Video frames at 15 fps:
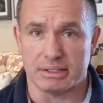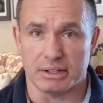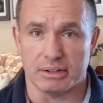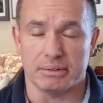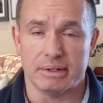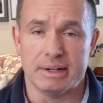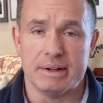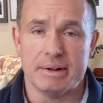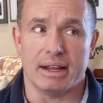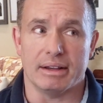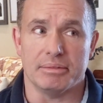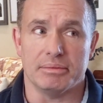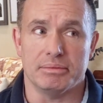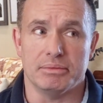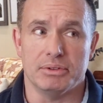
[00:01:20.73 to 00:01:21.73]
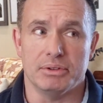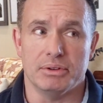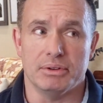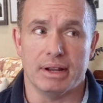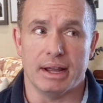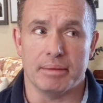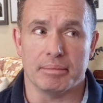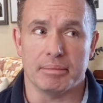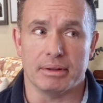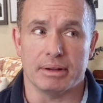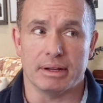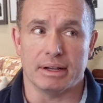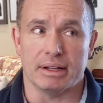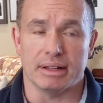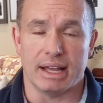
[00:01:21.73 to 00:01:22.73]
So I
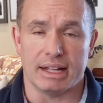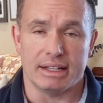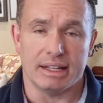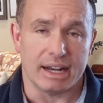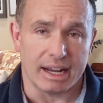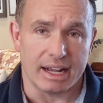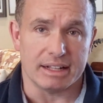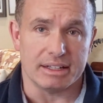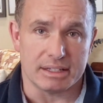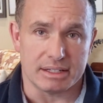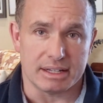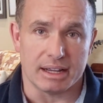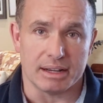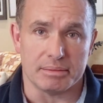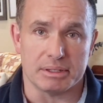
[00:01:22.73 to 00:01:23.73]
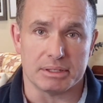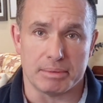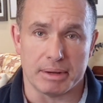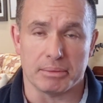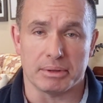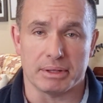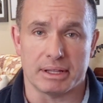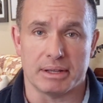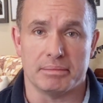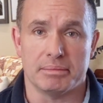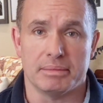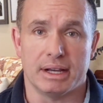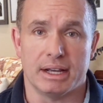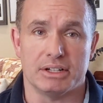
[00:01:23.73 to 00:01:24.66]
am glad that I had this time to spend with them.